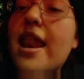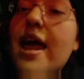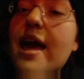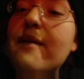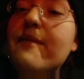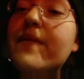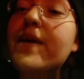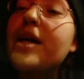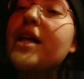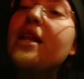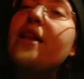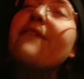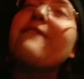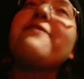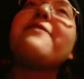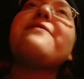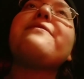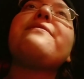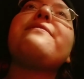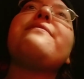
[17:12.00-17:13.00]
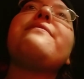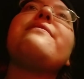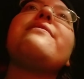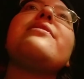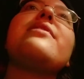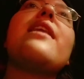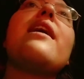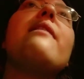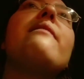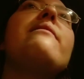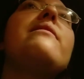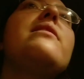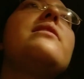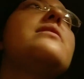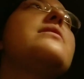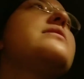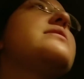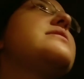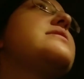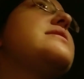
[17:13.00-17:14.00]
and I'm gonna. I'm
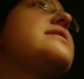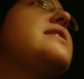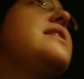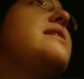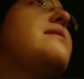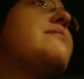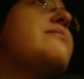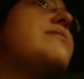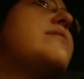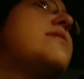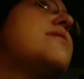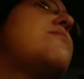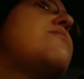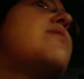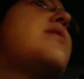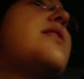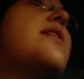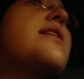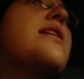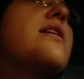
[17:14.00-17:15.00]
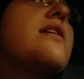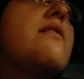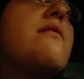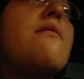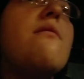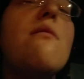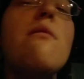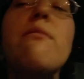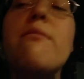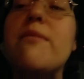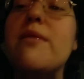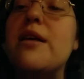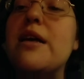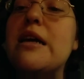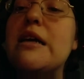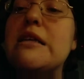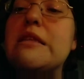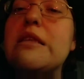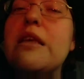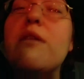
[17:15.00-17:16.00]
gonna sleep when I get home
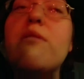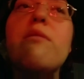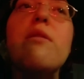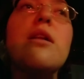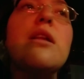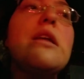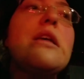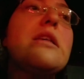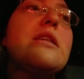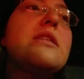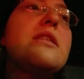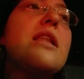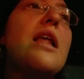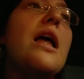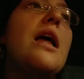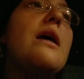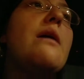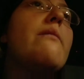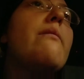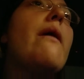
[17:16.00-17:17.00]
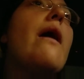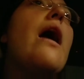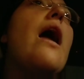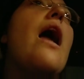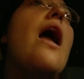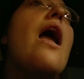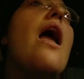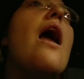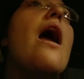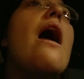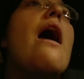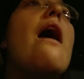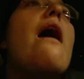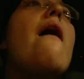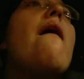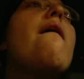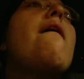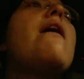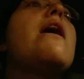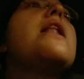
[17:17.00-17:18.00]
because I want to sleep.
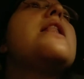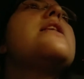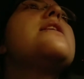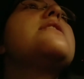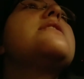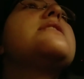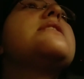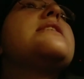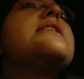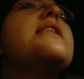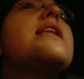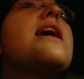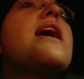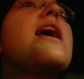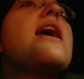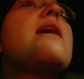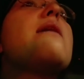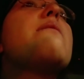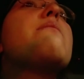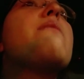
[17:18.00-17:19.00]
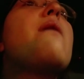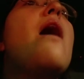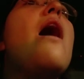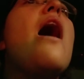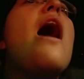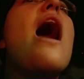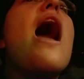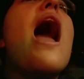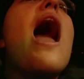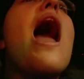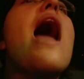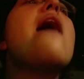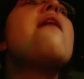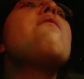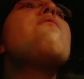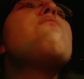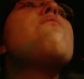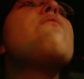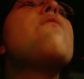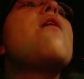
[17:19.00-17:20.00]
I want to sleep.
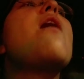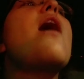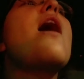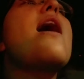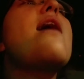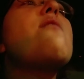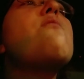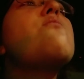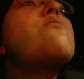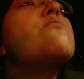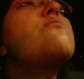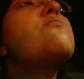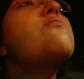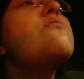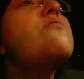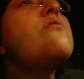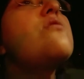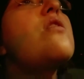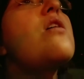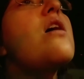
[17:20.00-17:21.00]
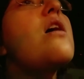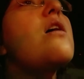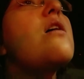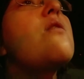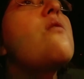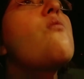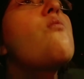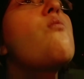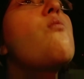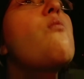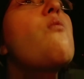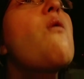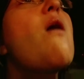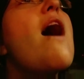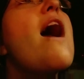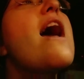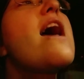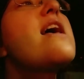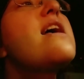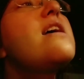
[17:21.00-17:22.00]
I, I,
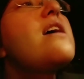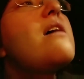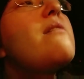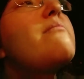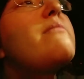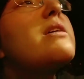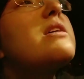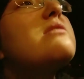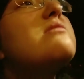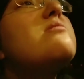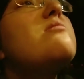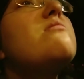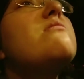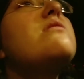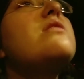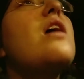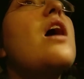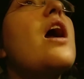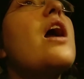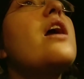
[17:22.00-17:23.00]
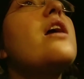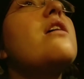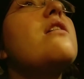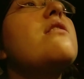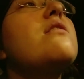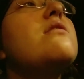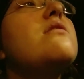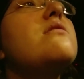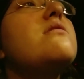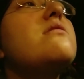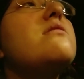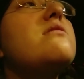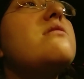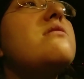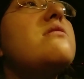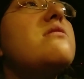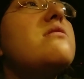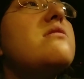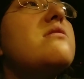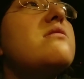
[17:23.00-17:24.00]
why am I so tired?
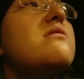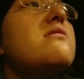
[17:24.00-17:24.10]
